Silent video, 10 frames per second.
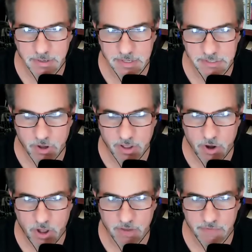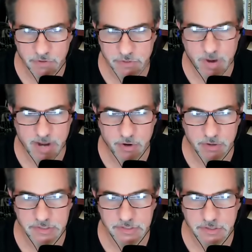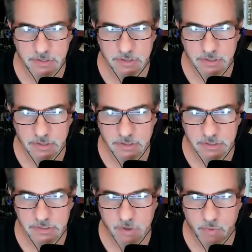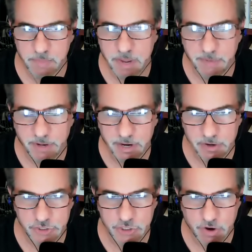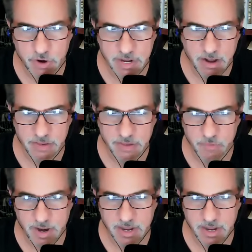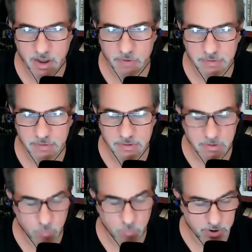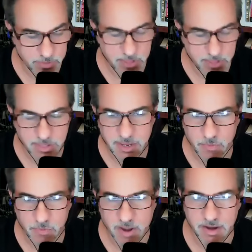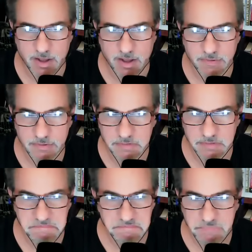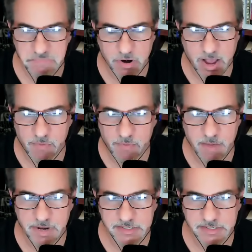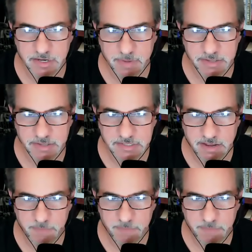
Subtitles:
is on all of those records. So when people hear Journey on the radio, what are they thinking right now? They're not reminiscing about Steve